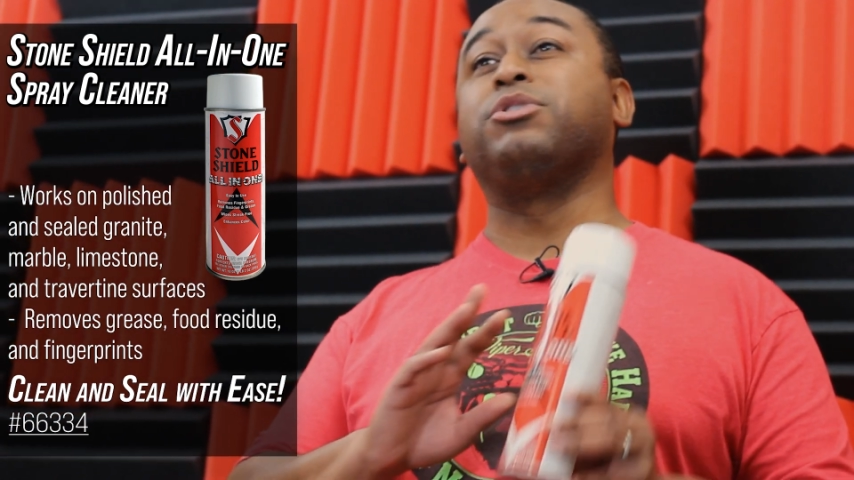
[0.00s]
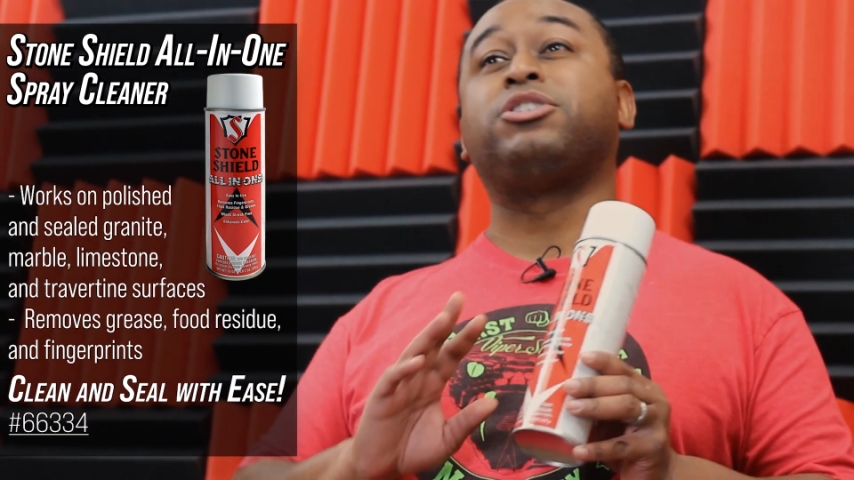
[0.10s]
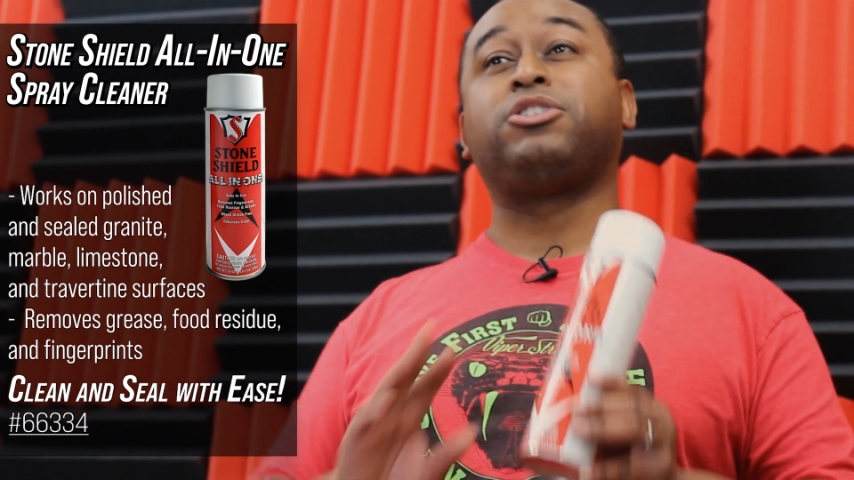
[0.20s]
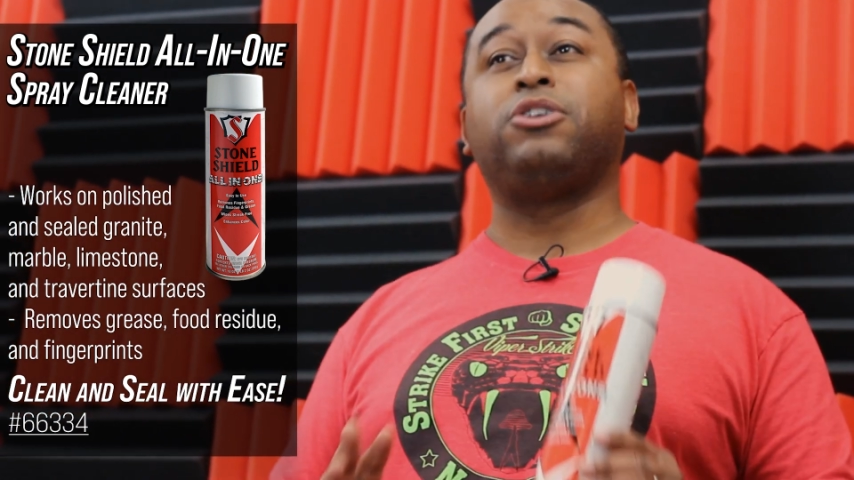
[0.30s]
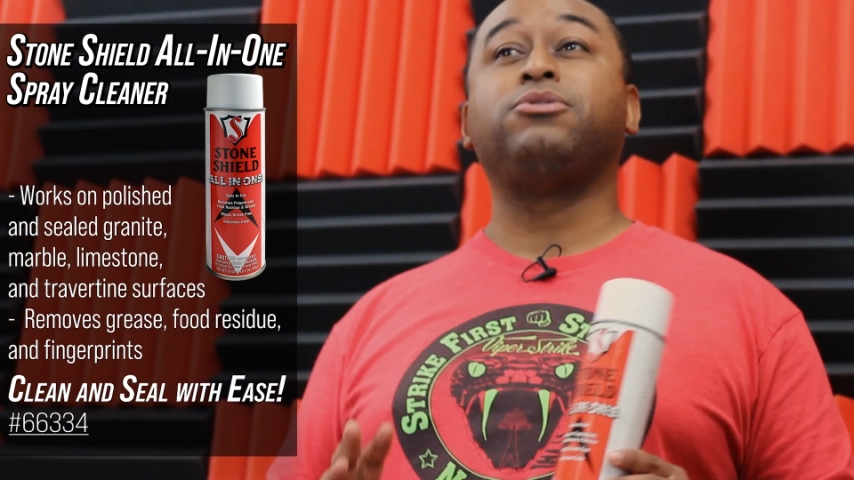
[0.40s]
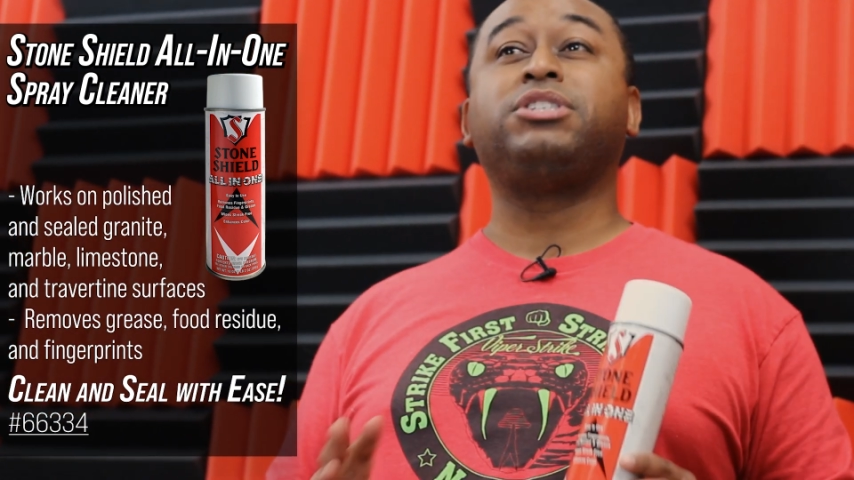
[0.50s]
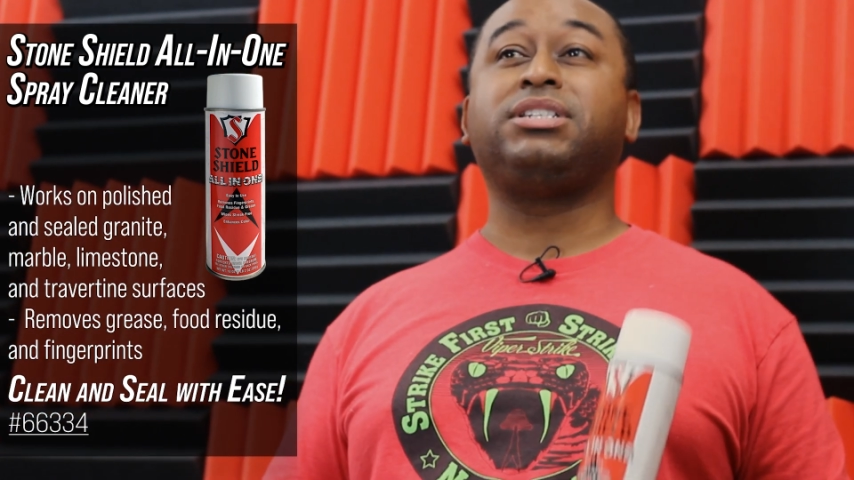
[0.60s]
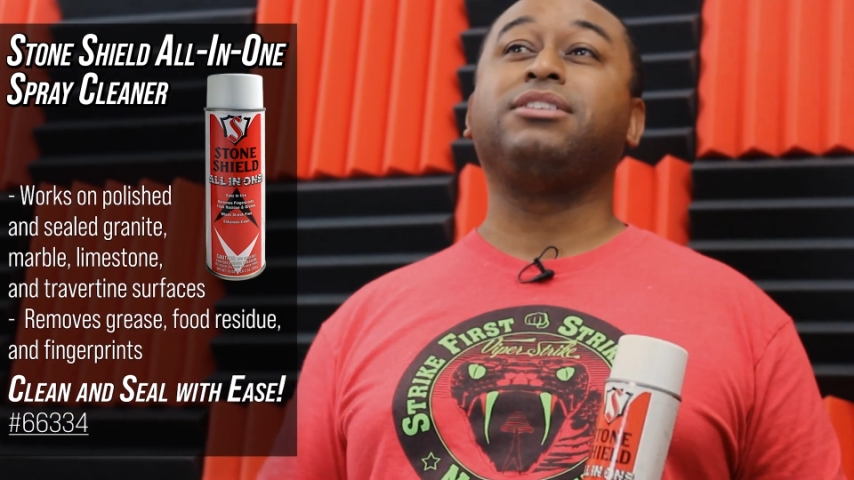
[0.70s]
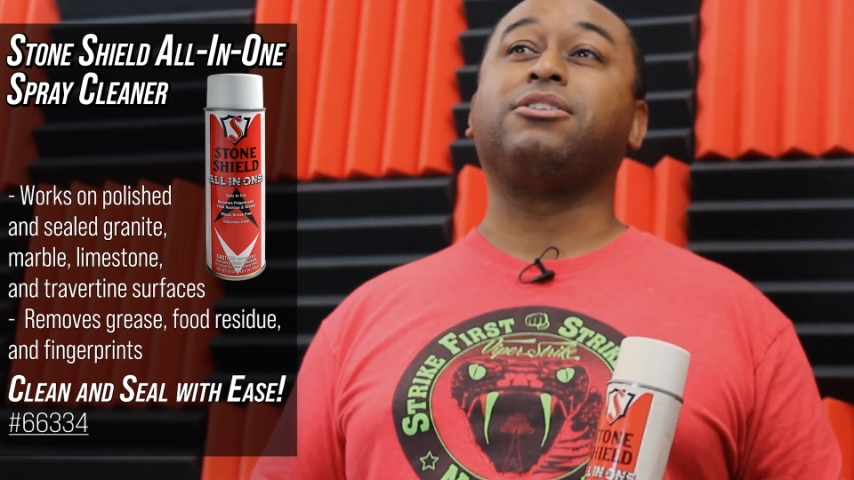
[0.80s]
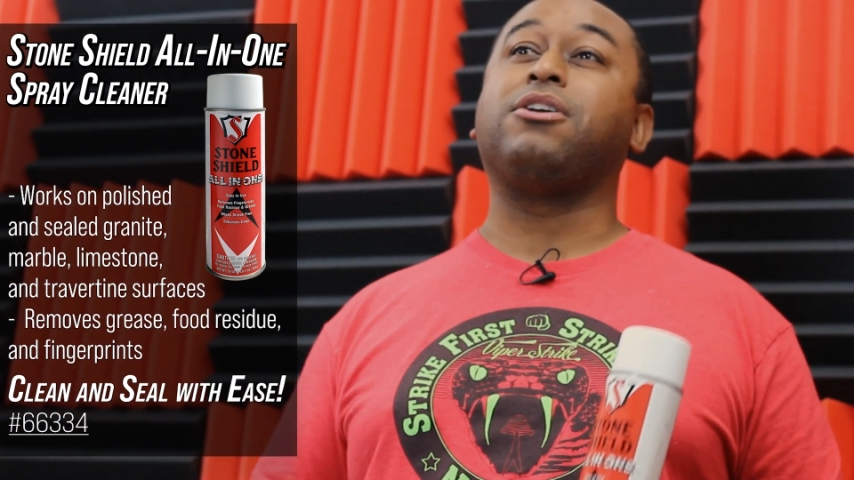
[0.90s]
stone
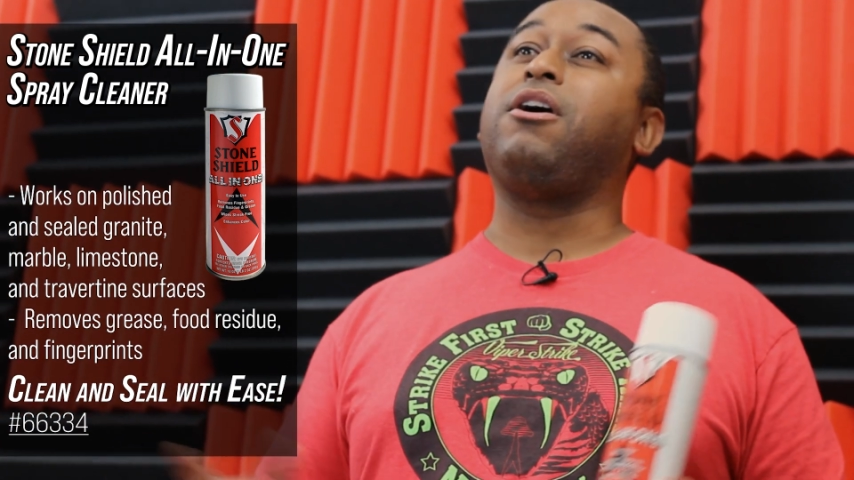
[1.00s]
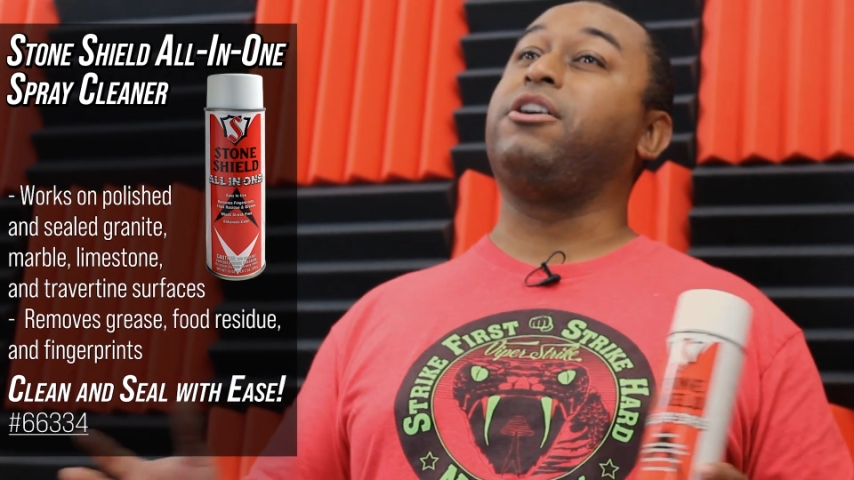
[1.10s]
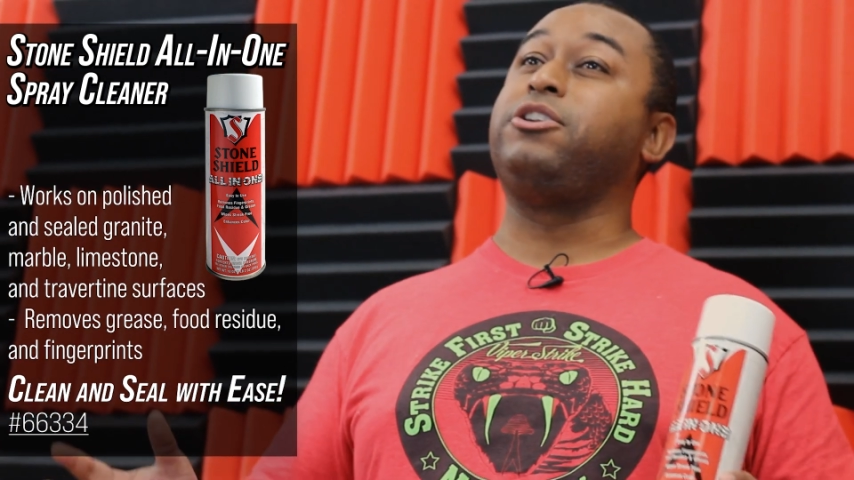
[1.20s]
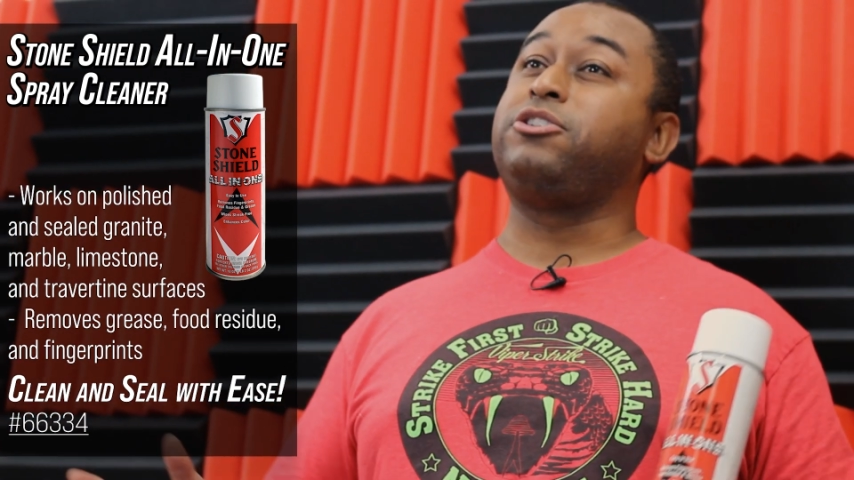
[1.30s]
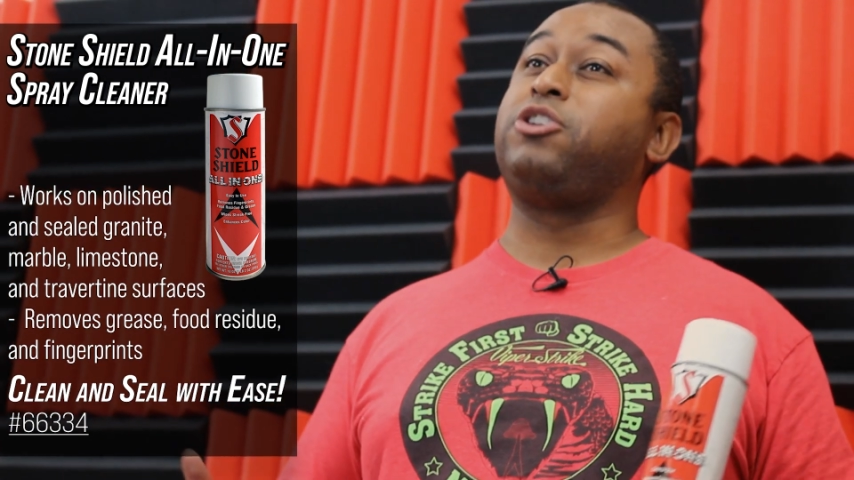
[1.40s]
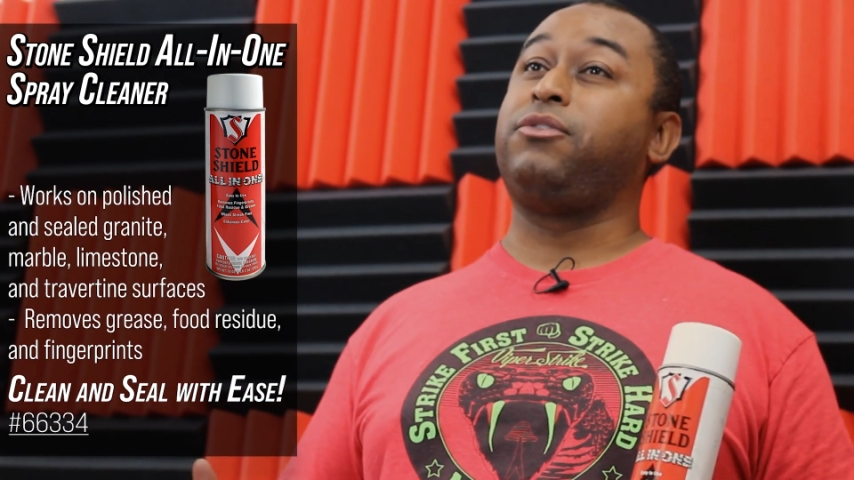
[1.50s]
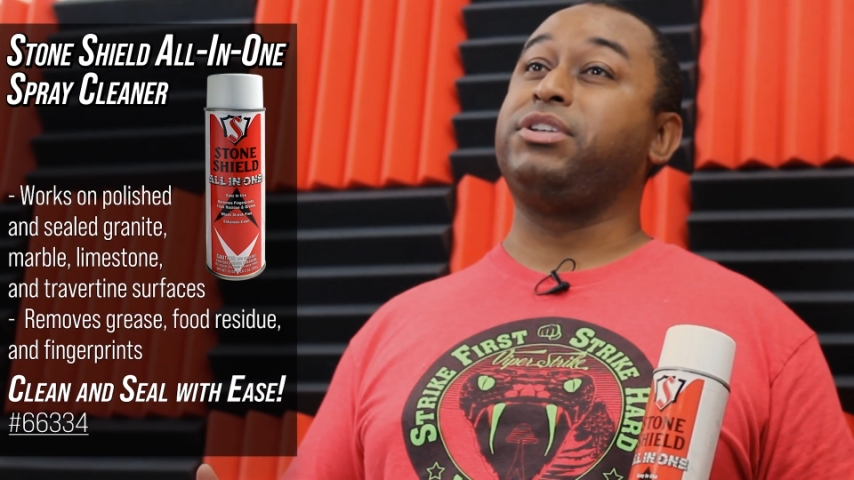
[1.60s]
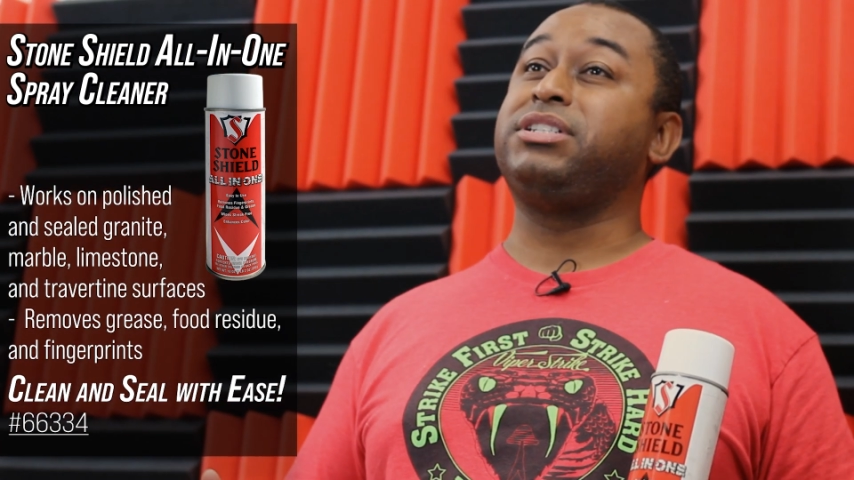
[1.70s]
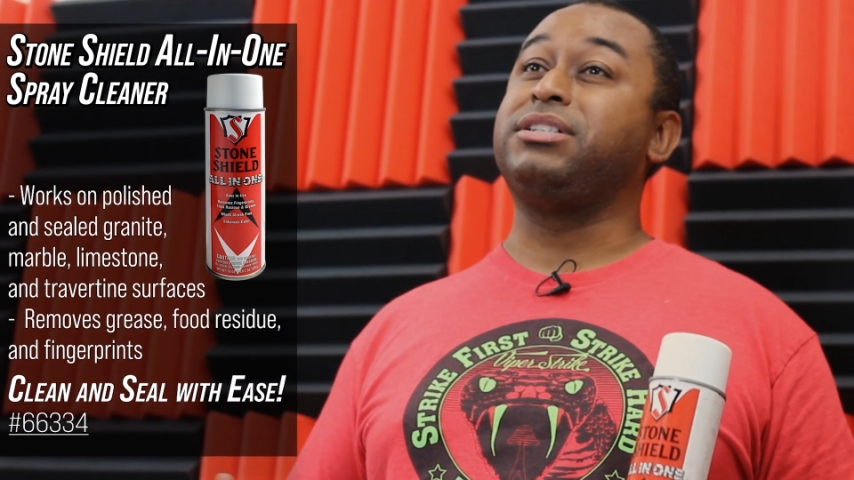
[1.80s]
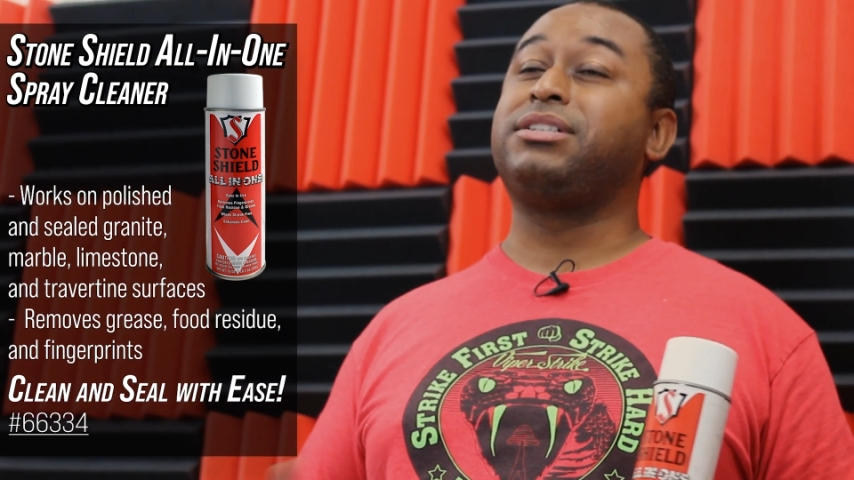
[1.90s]
sealer on your
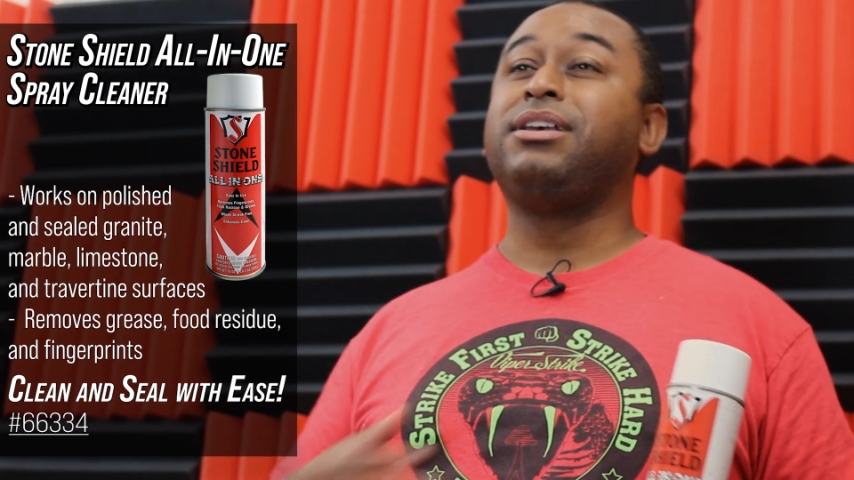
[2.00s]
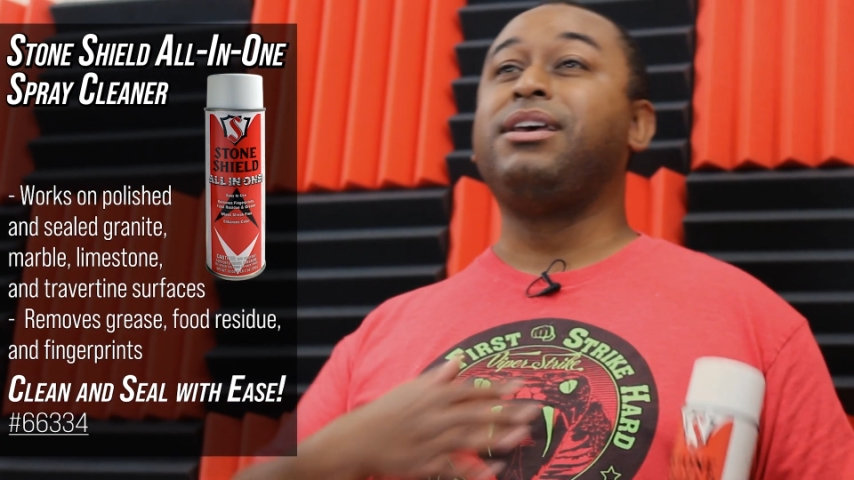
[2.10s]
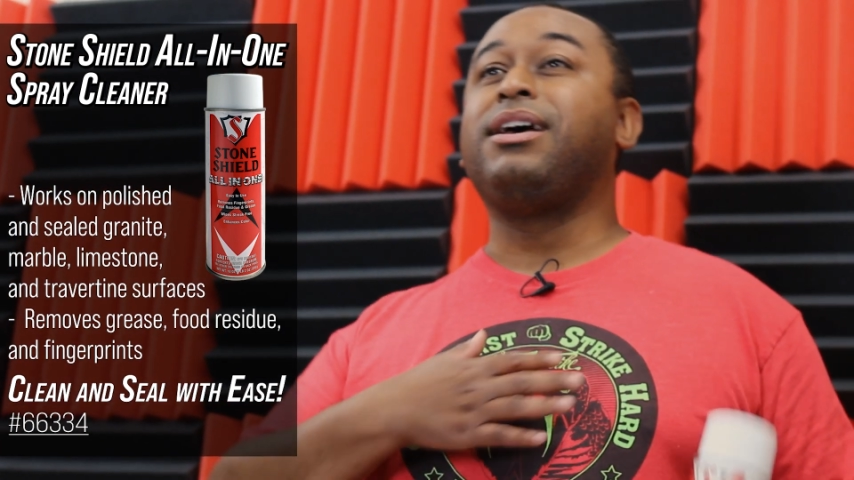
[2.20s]
surfaces.